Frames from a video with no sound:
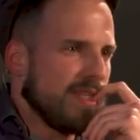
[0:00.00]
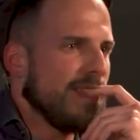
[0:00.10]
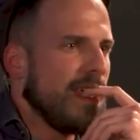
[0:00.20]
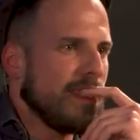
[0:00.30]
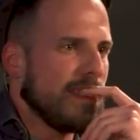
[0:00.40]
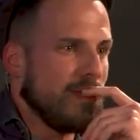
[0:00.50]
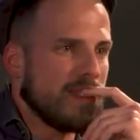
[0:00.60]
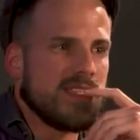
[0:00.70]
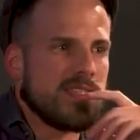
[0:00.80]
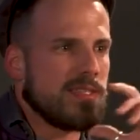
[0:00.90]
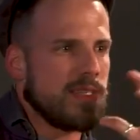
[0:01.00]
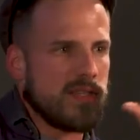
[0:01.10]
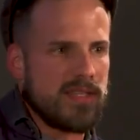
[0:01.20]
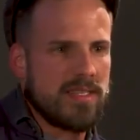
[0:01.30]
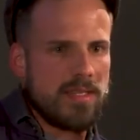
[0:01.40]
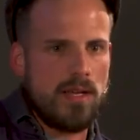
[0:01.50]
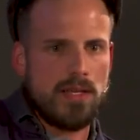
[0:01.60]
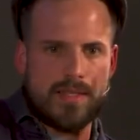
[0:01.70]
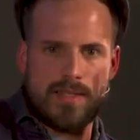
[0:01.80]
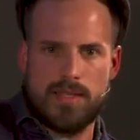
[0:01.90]
watching that, it's just such a
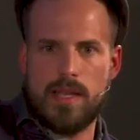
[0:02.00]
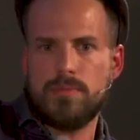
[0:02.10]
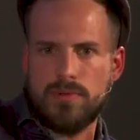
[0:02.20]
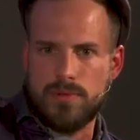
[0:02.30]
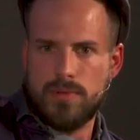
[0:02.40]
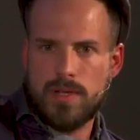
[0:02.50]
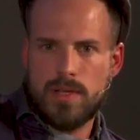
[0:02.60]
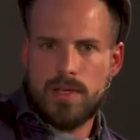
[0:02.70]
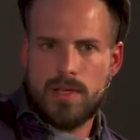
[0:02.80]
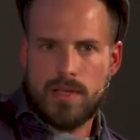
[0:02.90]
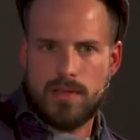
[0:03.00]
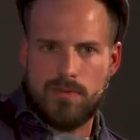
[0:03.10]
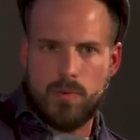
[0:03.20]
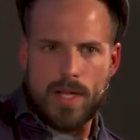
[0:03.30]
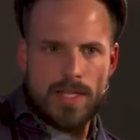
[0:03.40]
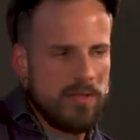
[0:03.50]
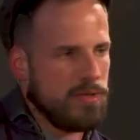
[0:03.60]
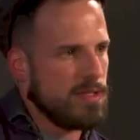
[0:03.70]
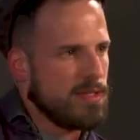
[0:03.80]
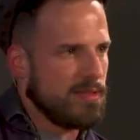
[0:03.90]
stark example of when you
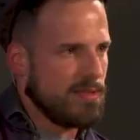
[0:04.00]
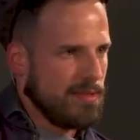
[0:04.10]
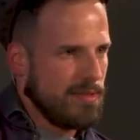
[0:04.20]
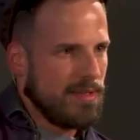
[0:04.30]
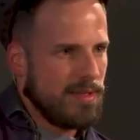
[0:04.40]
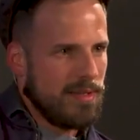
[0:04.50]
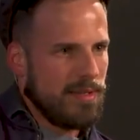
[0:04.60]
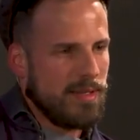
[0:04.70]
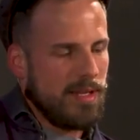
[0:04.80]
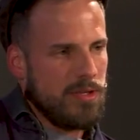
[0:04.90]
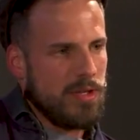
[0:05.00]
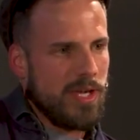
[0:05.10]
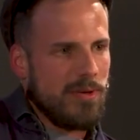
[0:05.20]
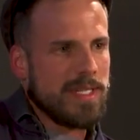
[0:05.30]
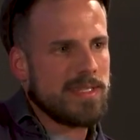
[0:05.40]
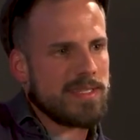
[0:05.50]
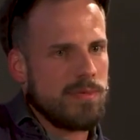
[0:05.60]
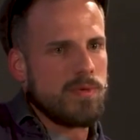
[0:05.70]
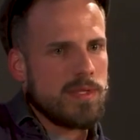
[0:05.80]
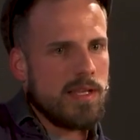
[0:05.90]
just, you go into
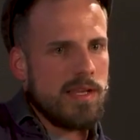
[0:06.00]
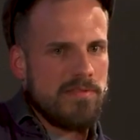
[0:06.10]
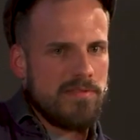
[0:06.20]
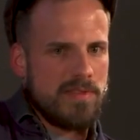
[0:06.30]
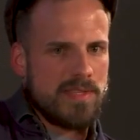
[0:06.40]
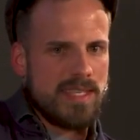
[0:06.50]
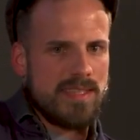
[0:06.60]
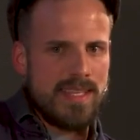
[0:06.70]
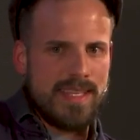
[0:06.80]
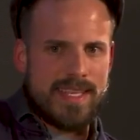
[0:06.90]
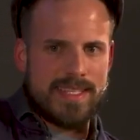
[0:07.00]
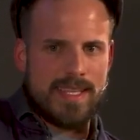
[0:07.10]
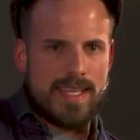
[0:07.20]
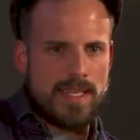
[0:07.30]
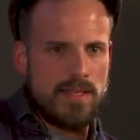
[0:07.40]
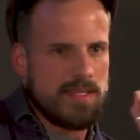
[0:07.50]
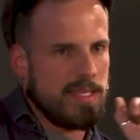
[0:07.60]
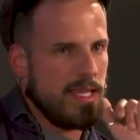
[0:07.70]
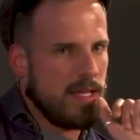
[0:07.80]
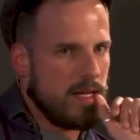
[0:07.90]
someone's life, you see their day-to-day, you
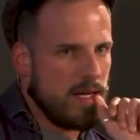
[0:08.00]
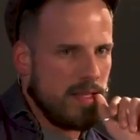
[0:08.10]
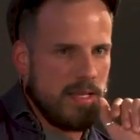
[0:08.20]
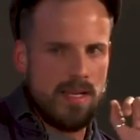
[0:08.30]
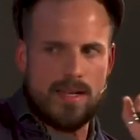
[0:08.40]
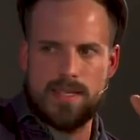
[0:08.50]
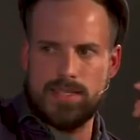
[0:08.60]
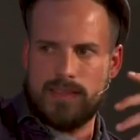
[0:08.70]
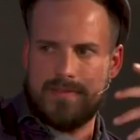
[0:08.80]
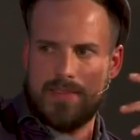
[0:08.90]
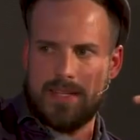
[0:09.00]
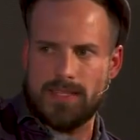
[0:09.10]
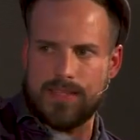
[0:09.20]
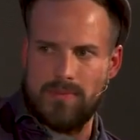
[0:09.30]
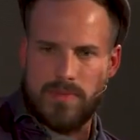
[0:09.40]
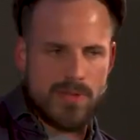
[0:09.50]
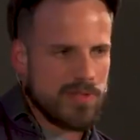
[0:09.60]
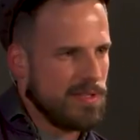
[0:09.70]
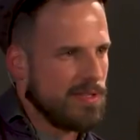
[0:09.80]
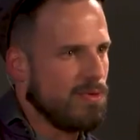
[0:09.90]
see their heart, their eyes, their feelings, their
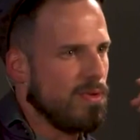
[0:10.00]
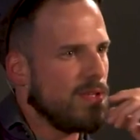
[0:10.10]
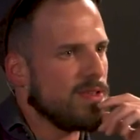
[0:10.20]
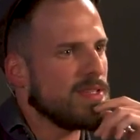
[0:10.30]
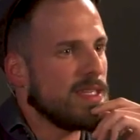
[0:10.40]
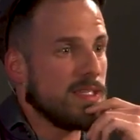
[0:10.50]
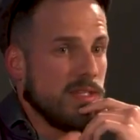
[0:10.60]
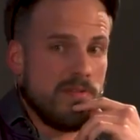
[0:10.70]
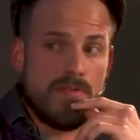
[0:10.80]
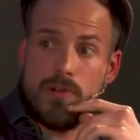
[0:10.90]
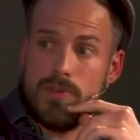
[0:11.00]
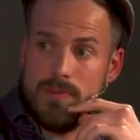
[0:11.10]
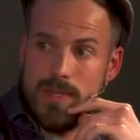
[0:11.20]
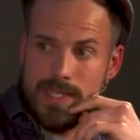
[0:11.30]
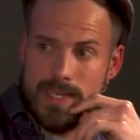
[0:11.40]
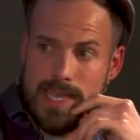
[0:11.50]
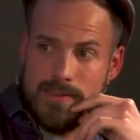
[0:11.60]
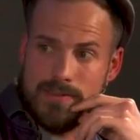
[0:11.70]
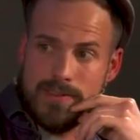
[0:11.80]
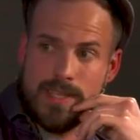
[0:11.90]
emotions, all of those things, and you follow them like you
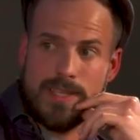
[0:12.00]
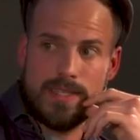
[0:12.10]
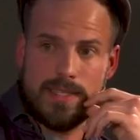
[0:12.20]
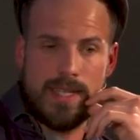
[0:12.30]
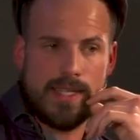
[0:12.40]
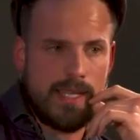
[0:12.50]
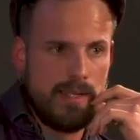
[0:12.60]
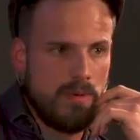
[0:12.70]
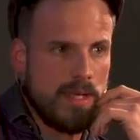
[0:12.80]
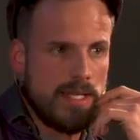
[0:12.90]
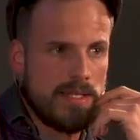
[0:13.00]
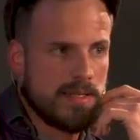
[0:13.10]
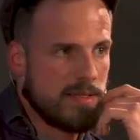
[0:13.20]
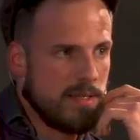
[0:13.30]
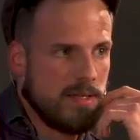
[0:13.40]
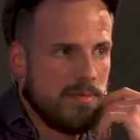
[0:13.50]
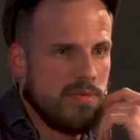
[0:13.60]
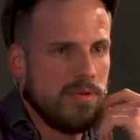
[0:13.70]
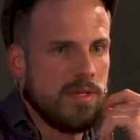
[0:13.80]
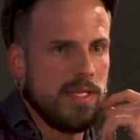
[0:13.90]
have in a dedicated way. It's
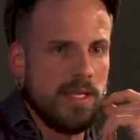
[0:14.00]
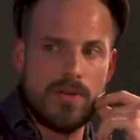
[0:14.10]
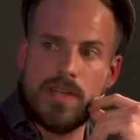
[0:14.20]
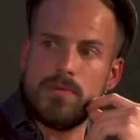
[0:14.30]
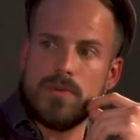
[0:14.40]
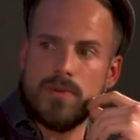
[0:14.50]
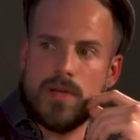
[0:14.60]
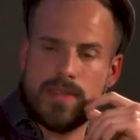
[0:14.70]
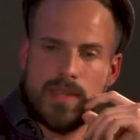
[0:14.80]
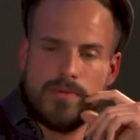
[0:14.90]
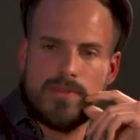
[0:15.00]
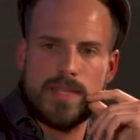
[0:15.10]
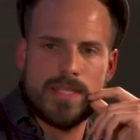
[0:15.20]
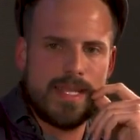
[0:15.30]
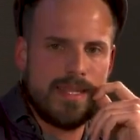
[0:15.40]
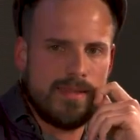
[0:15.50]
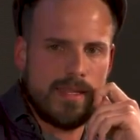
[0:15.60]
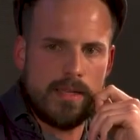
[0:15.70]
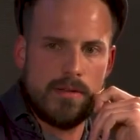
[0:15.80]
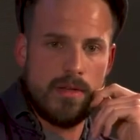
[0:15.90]
pretty incredible. I don't think there's
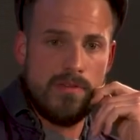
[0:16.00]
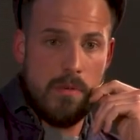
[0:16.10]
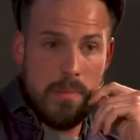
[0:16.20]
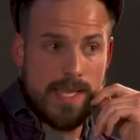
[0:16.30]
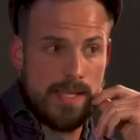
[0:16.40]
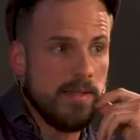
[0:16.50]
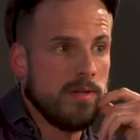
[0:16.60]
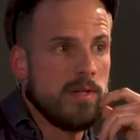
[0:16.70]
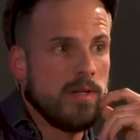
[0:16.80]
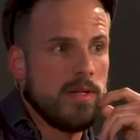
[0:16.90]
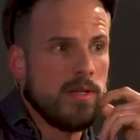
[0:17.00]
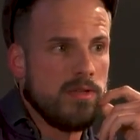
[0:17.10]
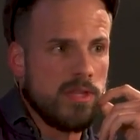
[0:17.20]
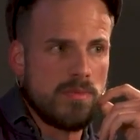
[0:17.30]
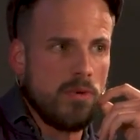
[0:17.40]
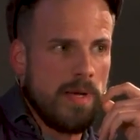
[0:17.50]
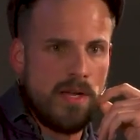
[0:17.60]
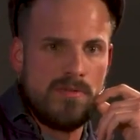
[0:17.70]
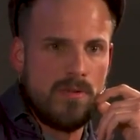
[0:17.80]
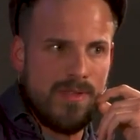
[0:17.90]
anything, for me, that's more
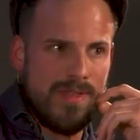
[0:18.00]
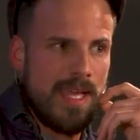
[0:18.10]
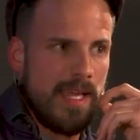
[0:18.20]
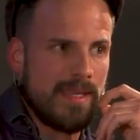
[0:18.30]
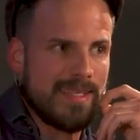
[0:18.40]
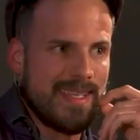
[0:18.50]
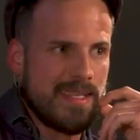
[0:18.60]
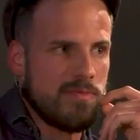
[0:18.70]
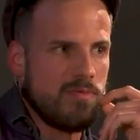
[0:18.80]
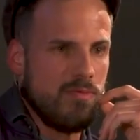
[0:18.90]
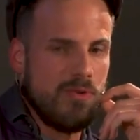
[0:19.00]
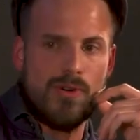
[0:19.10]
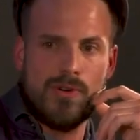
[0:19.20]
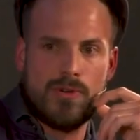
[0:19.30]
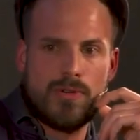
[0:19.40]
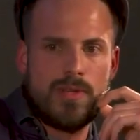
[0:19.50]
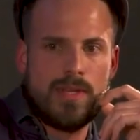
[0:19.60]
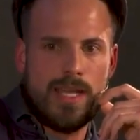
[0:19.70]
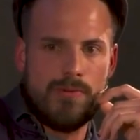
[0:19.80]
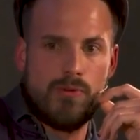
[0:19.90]
powerful than that, because that's raw
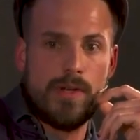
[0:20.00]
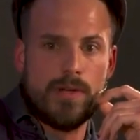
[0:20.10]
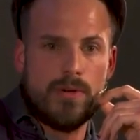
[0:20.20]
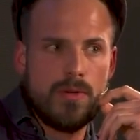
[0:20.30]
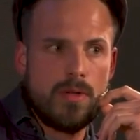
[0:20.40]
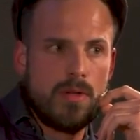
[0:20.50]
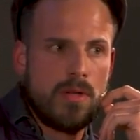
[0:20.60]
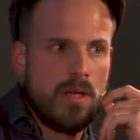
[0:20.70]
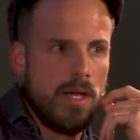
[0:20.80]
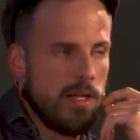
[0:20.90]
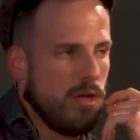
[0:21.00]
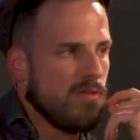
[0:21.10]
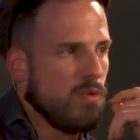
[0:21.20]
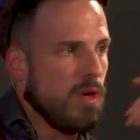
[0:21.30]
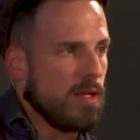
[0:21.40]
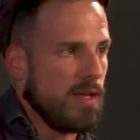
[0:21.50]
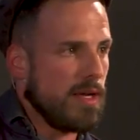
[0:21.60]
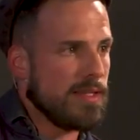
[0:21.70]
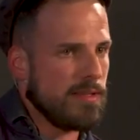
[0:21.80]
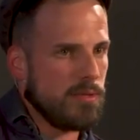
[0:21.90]
and real. And a lot of the work that
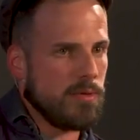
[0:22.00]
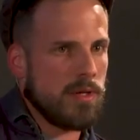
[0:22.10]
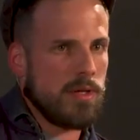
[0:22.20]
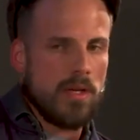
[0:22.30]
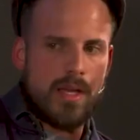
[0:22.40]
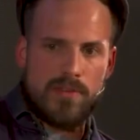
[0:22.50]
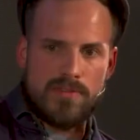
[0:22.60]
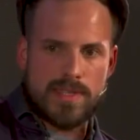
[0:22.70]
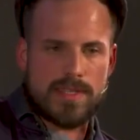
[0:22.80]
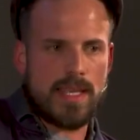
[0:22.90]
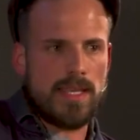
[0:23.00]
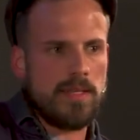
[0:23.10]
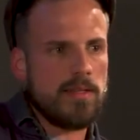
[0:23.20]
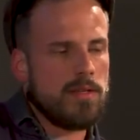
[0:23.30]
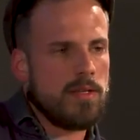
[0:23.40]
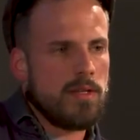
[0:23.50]
I do, I often say,